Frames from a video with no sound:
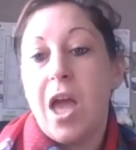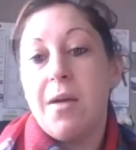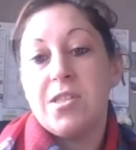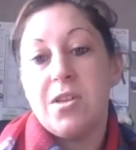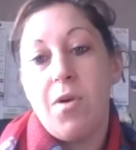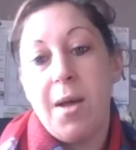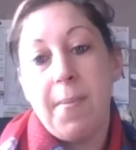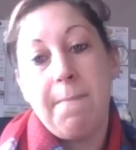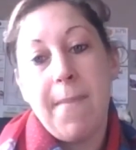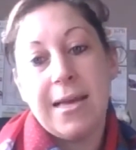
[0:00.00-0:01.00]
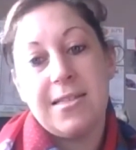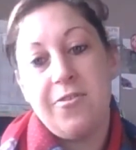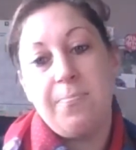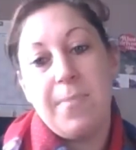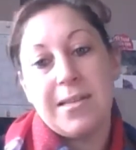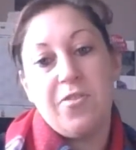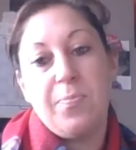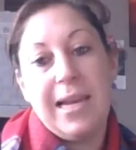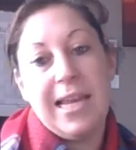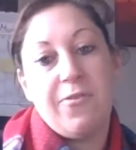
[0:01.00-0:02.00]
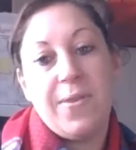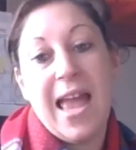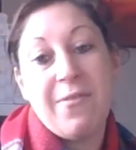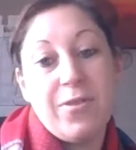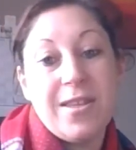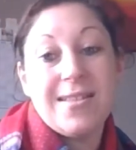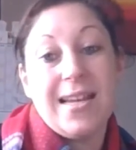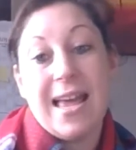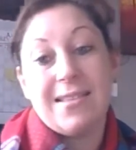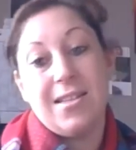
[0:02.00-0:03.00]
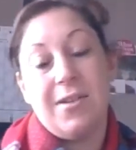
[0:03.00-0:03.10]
So I'm a massive, massive believer in that everything's a lesson.